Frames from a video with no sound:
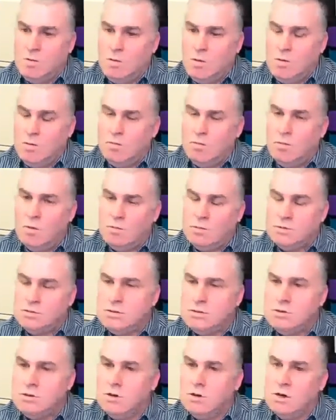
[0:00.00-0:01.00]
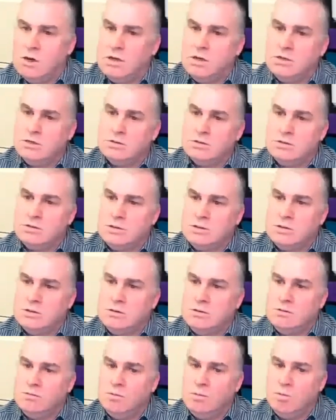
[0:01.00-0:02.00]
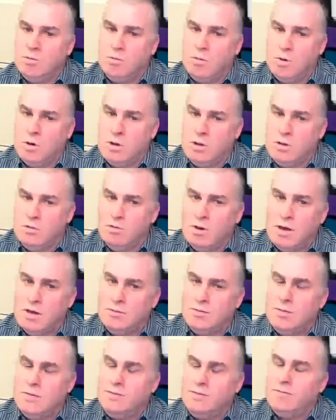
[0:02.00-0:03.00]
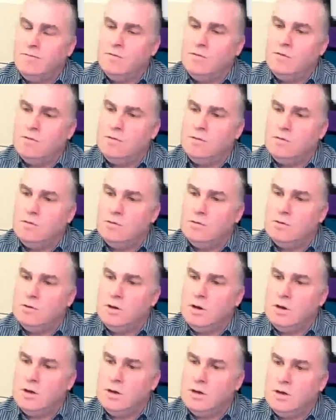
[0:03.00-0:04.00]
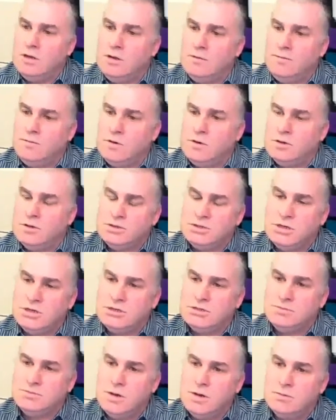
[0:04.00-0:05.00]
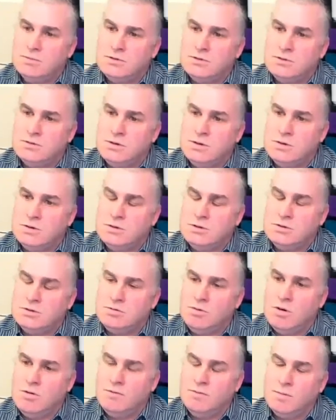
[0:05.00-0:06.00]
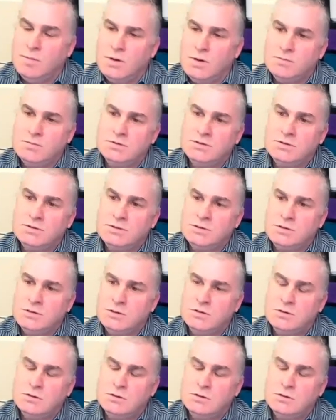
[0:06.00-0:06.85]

What would you like to? What are you aiming for in the first 6 months, 12 months?